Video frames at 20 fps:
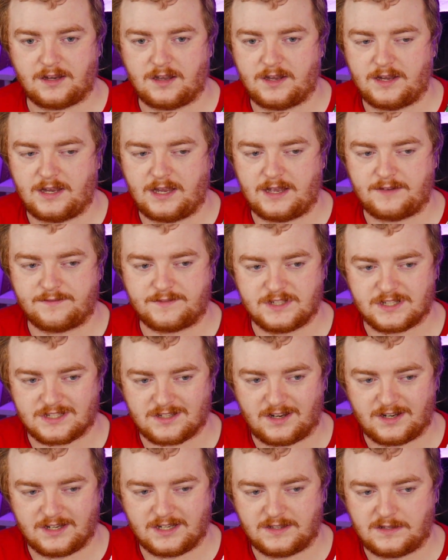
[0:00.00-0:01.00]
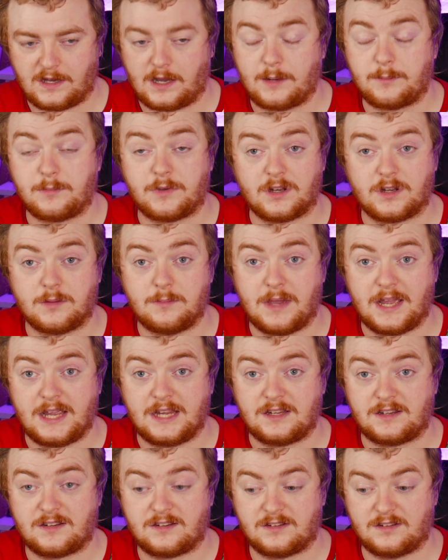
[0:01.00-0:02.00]
I have decided that I'm going to
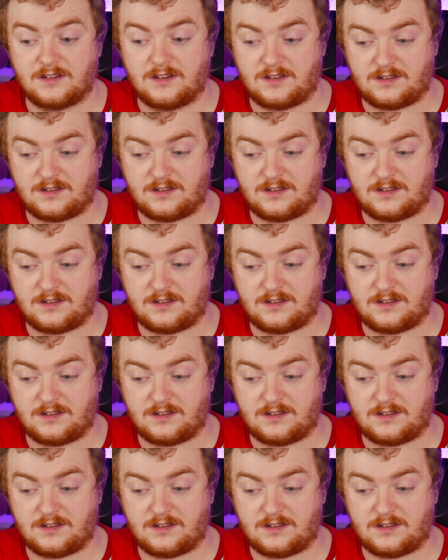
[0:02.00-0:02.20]
make